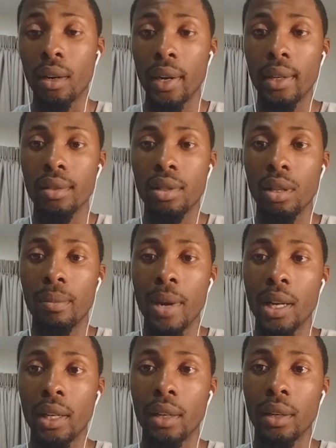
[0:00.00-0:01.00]
All right, so I'm
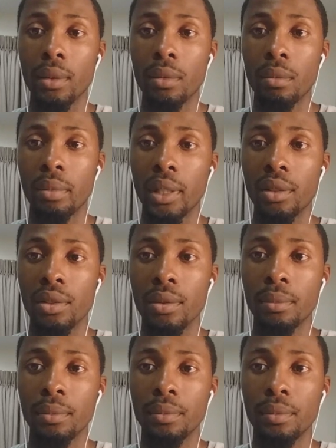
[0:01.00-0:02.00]
out of here. Peace.